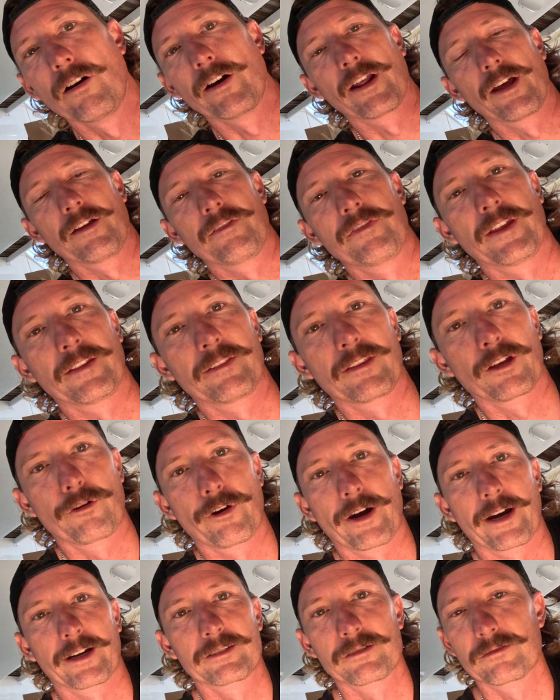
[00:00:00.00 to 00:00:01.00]
I don't think the
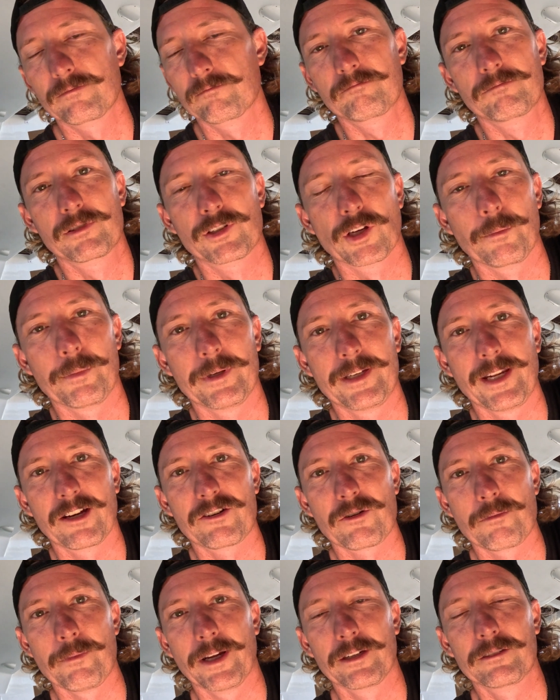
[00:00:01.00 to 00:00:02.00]
crack's super
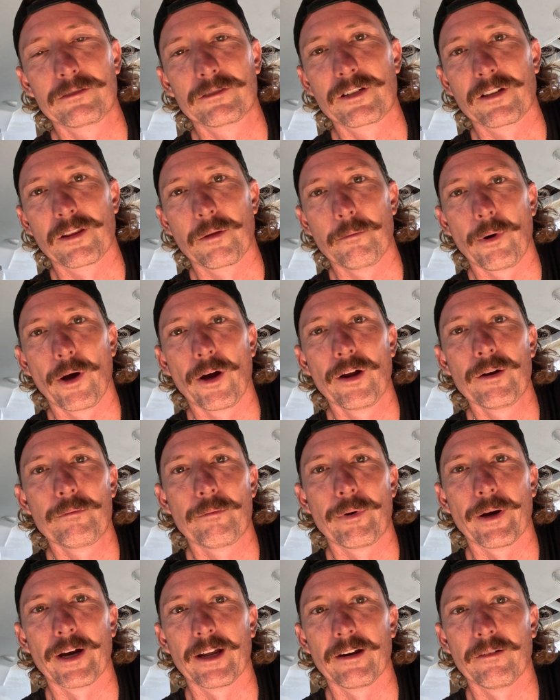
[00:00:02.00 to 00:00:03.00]
detrimental to the boat,
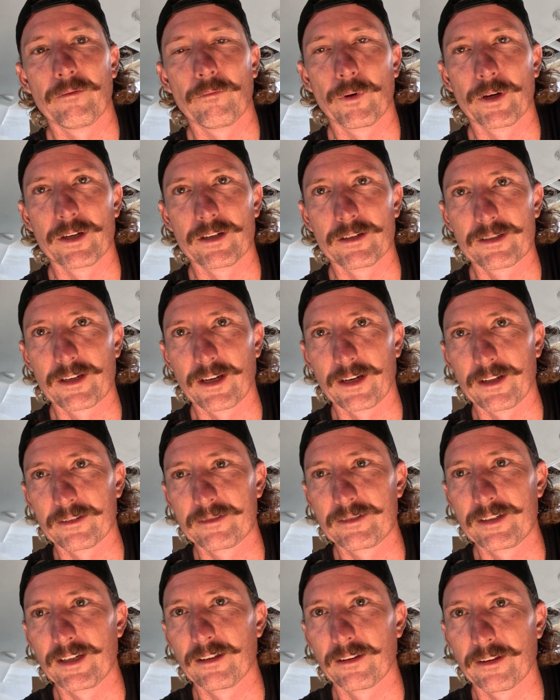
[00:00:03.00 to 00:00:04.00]
but we're just gonna
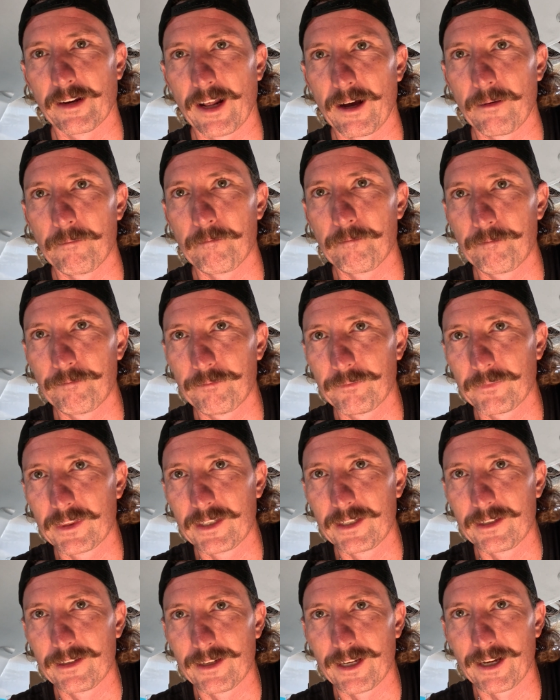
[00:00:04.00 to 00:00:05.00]
seal it up,
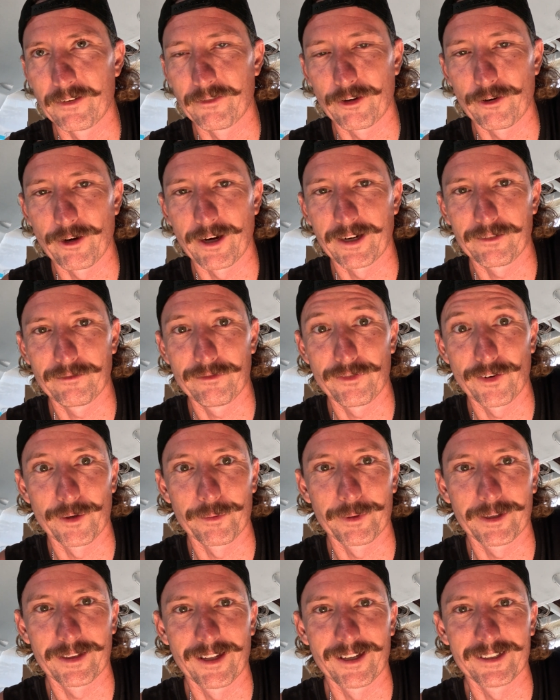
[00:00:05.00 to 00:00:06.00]
have a crack at
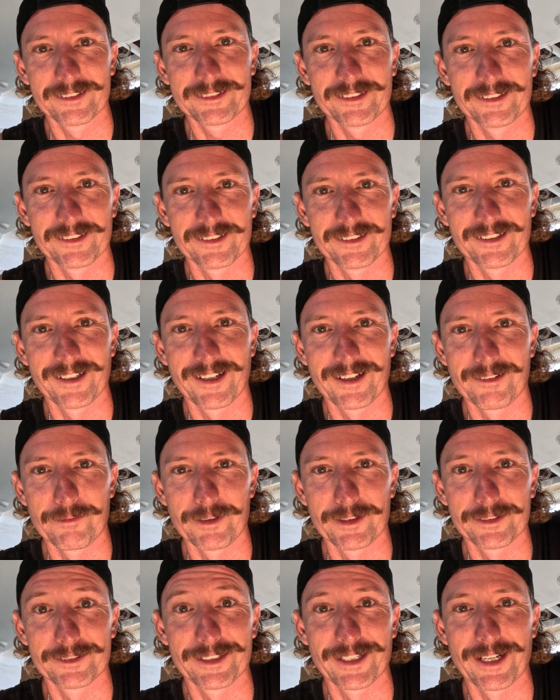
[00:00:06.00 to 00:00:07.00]
fiberglassing
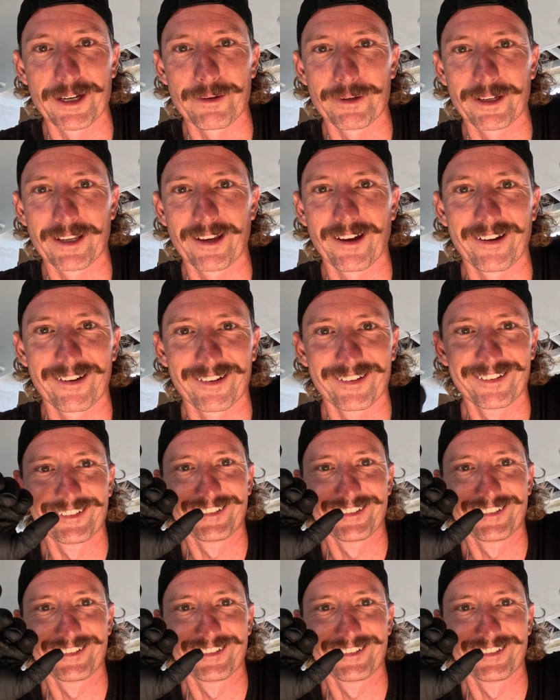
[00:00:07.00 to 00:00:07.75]
and see how we go.